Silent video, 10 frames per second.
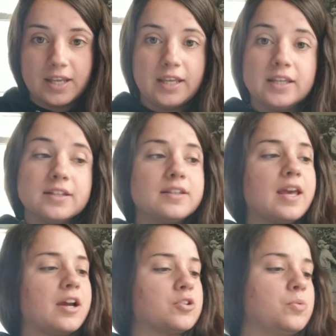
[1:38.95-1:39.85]
in the
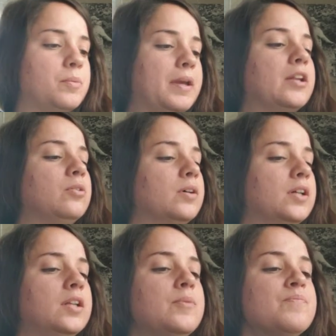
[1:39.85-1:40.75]
actual
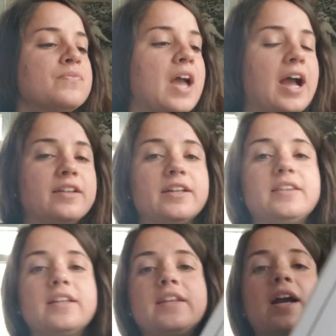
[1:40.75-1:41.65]
manual, I like that they